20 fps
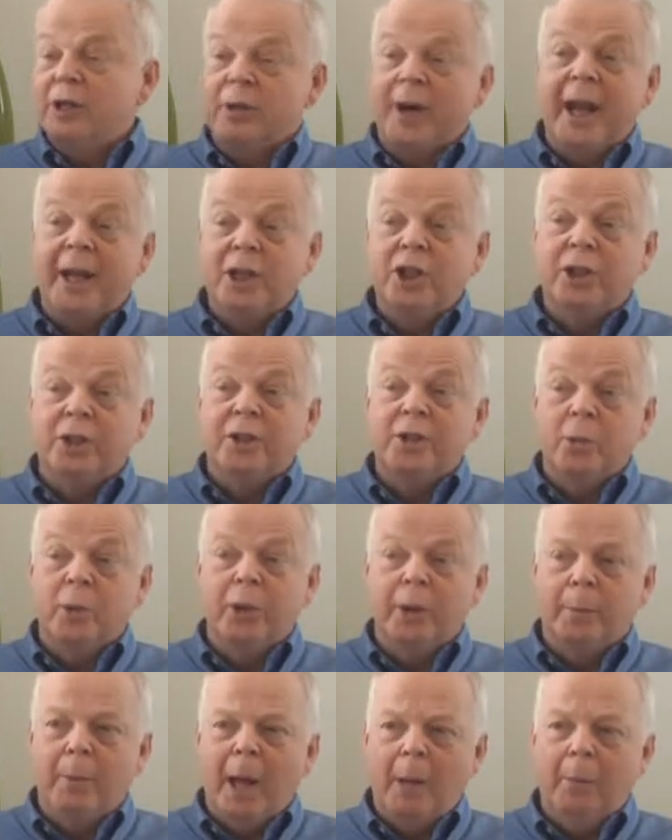interactions
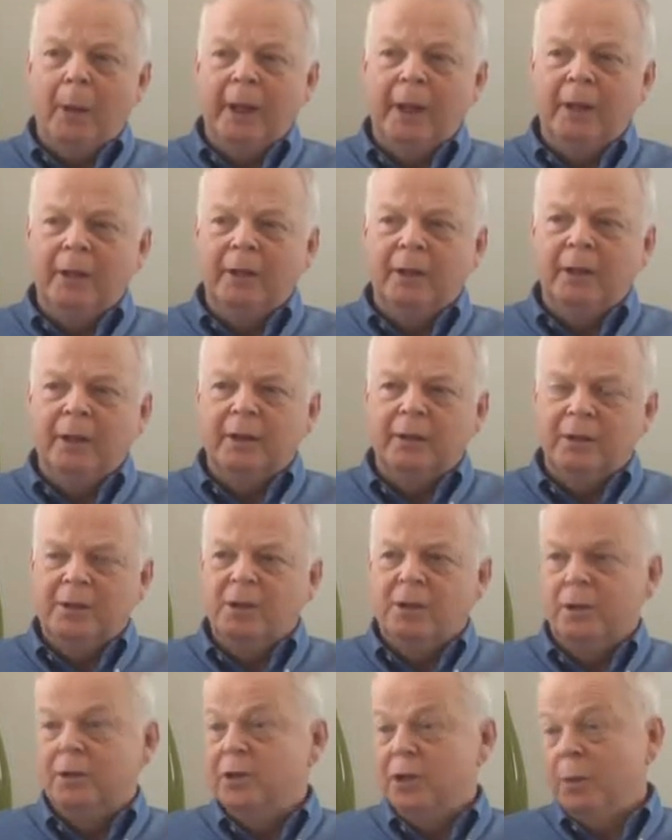with the public,
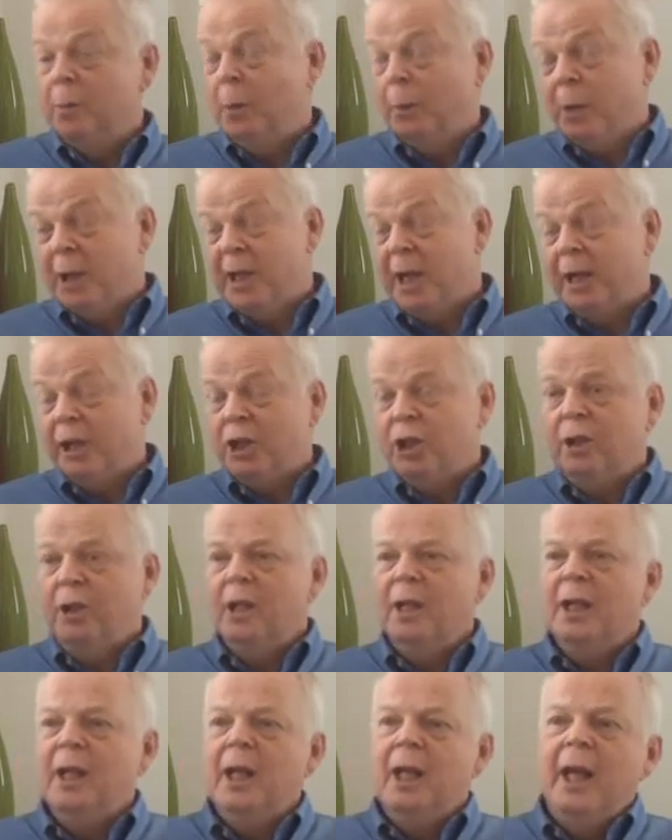that's consumer protection,
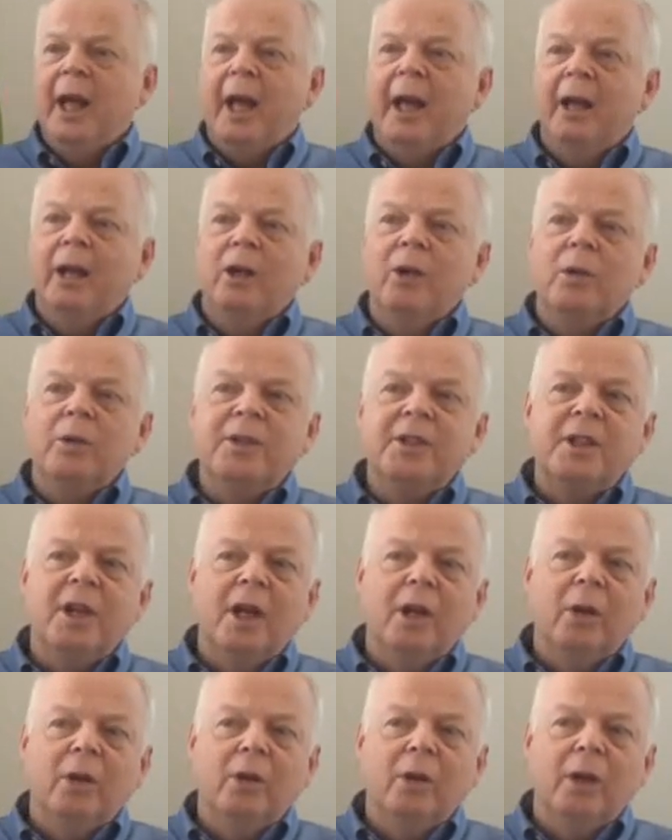and it
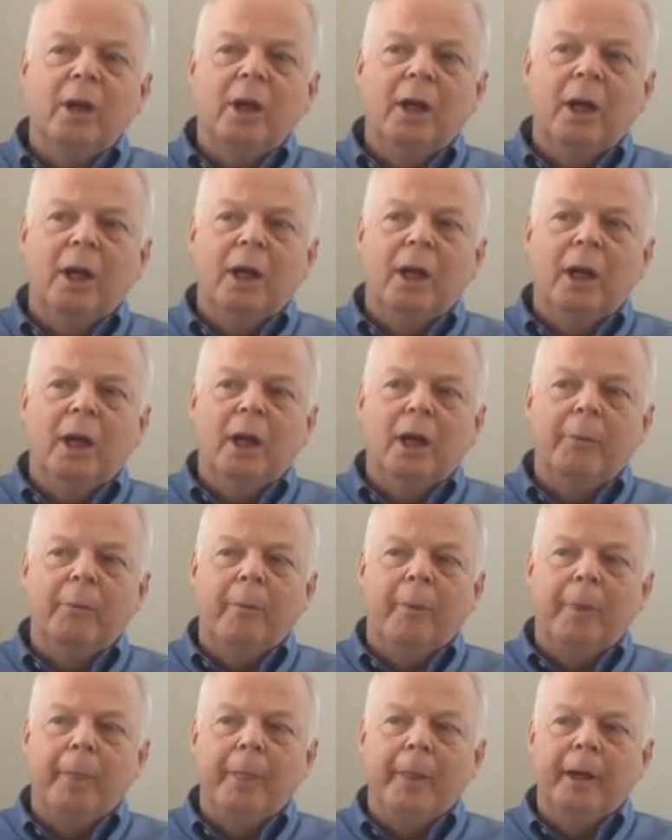also,
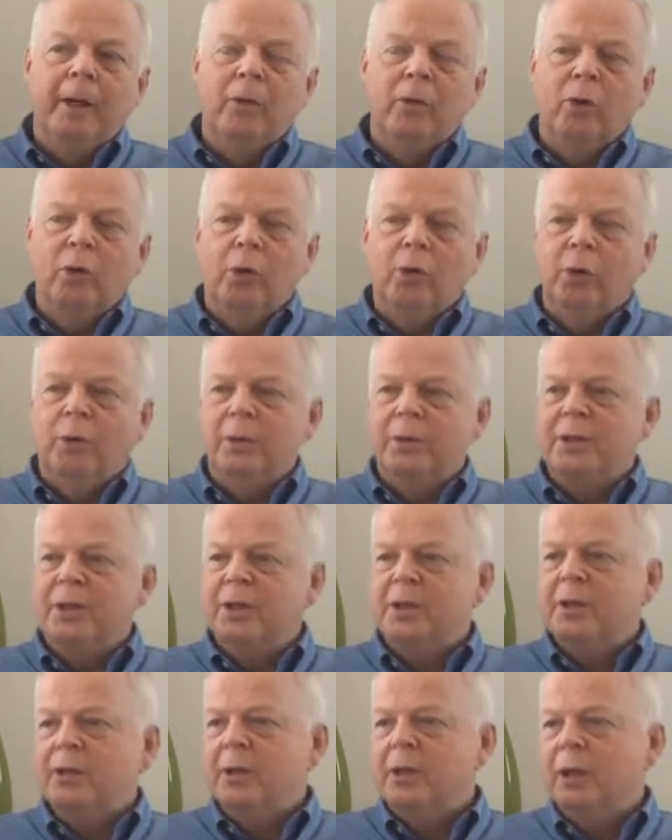in
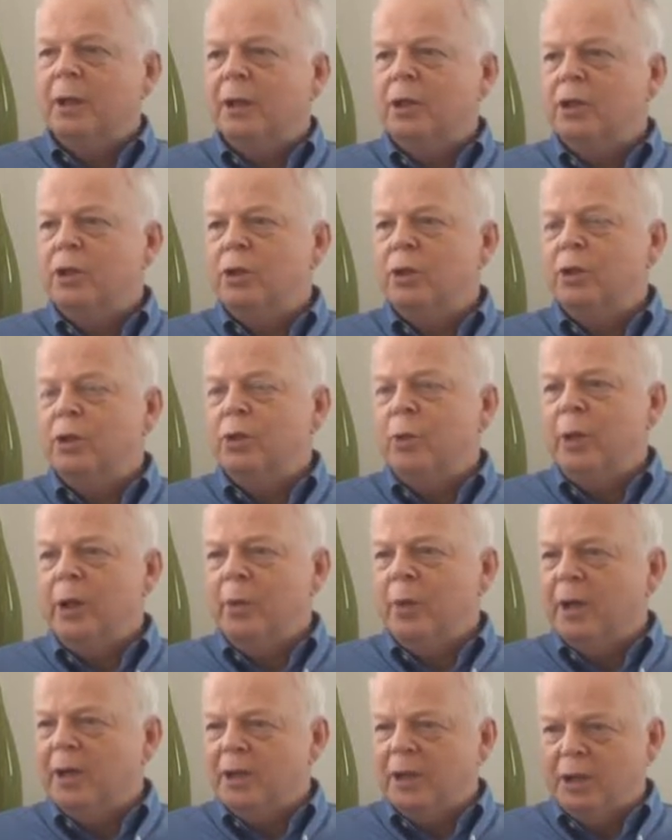rules
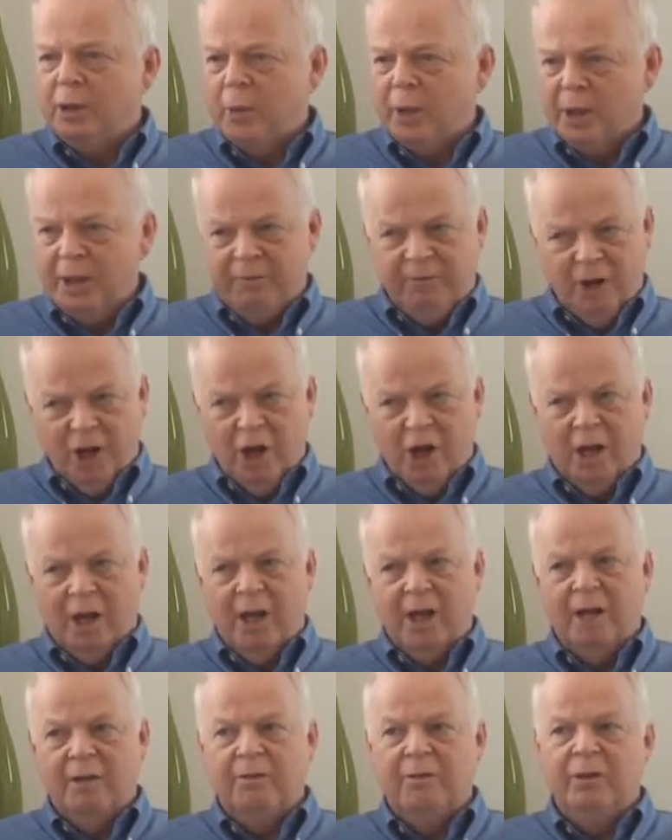21 to
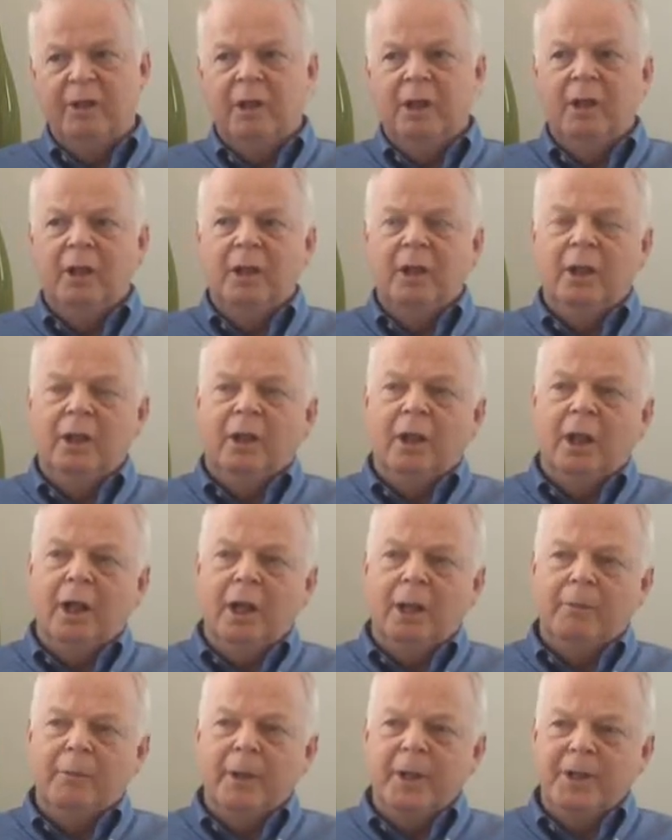25,
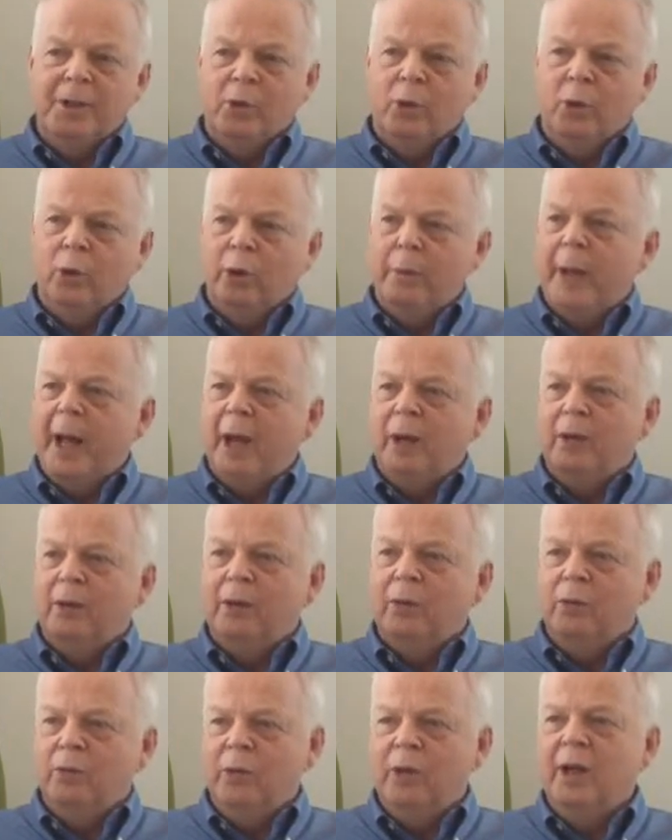is all about
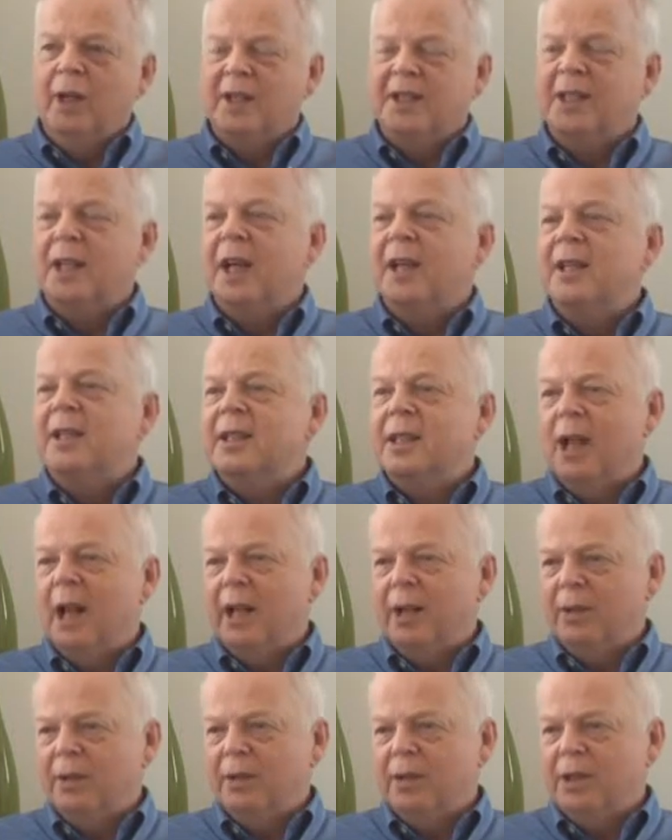real estate
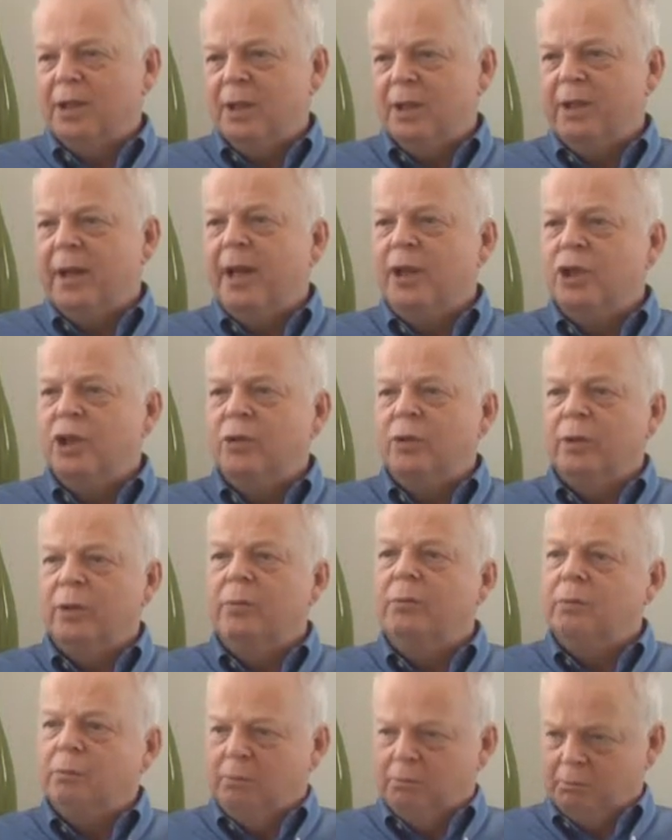sales, and they should
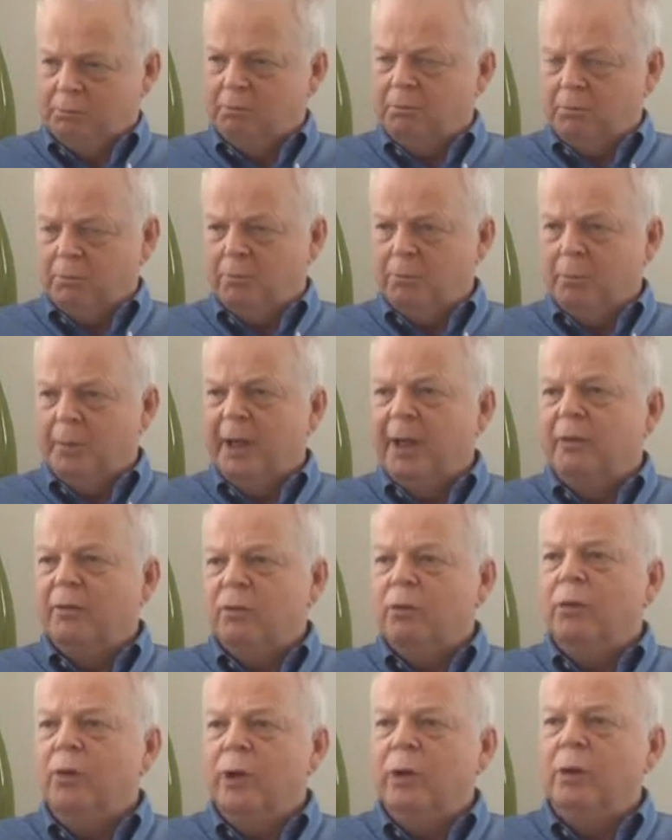be of
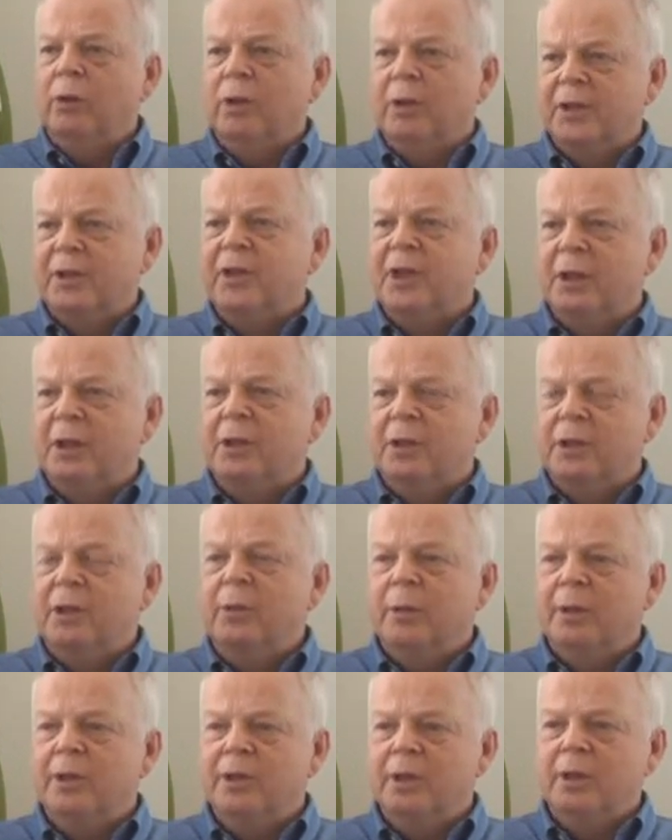real concern
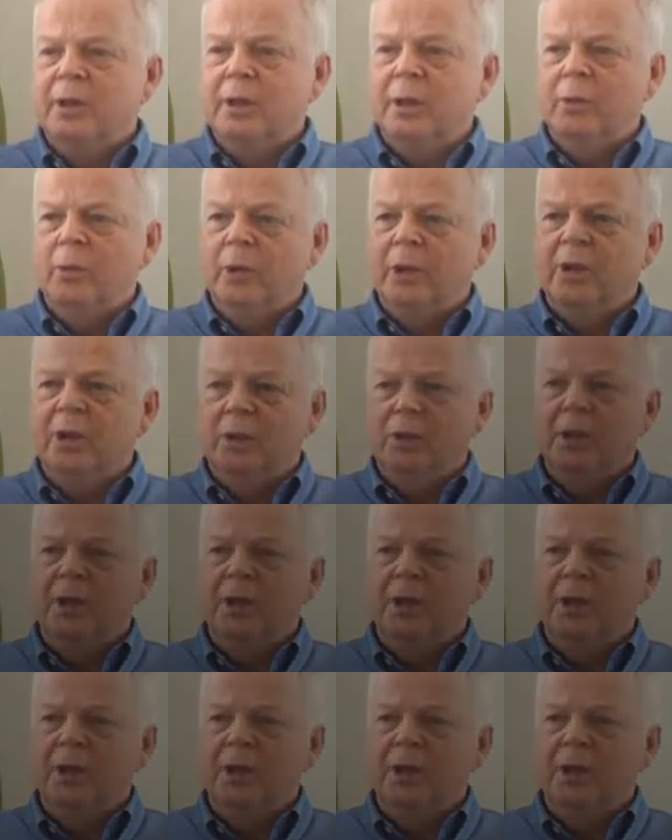to us, and we do